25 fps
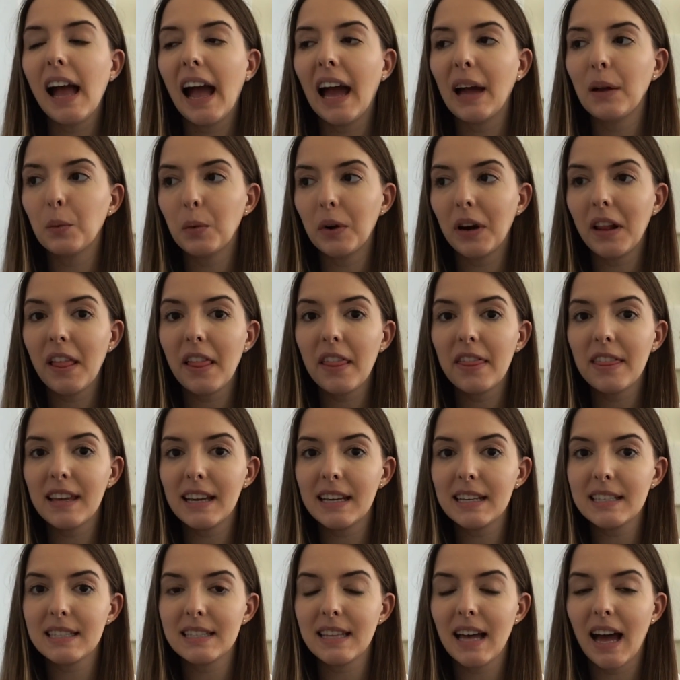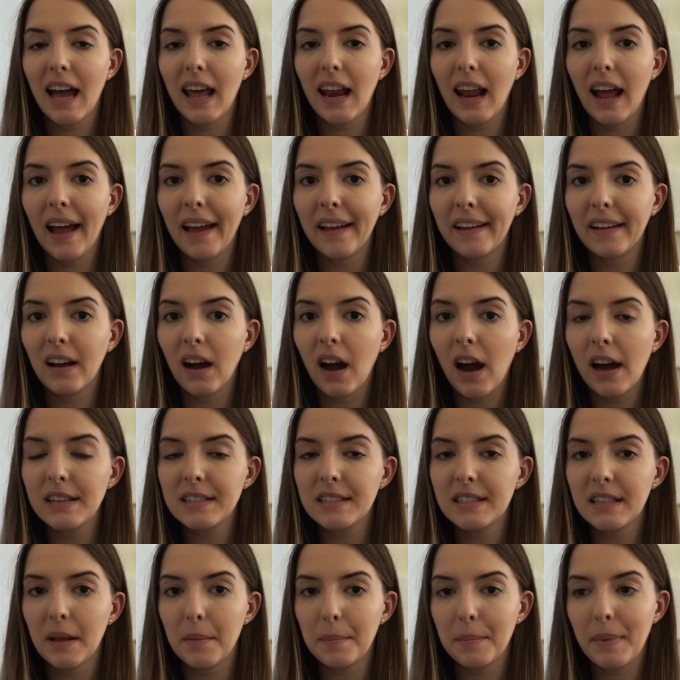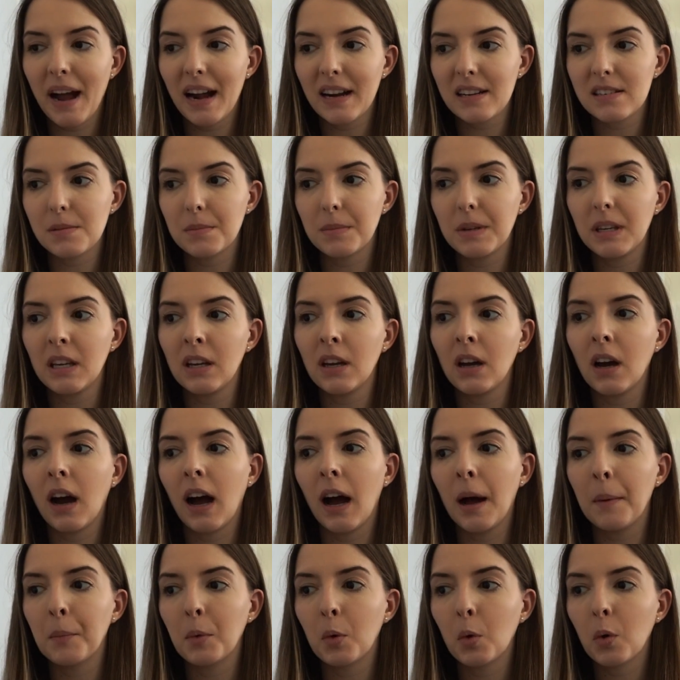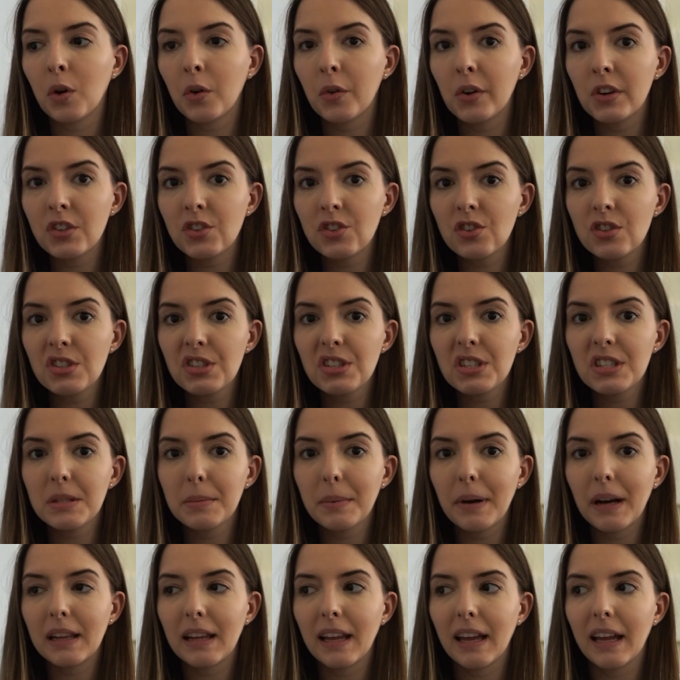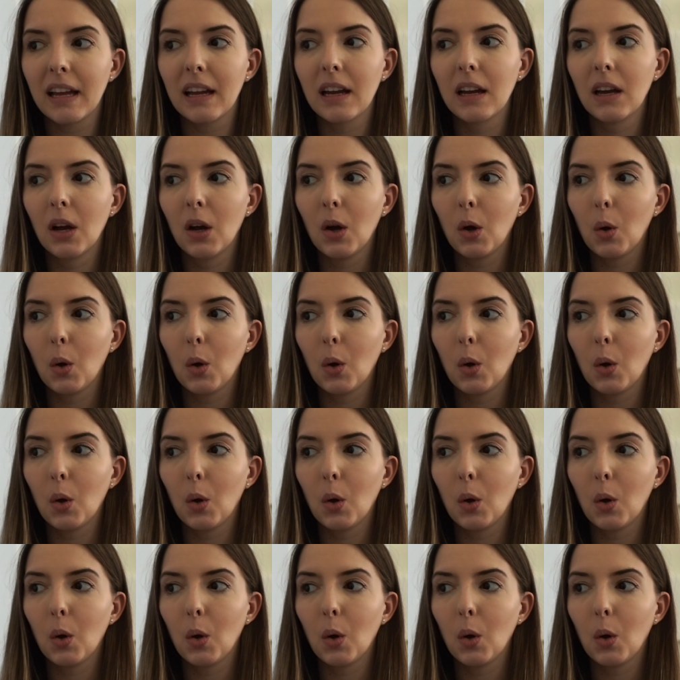And one of the things that I got sent back to me um, were questions just about like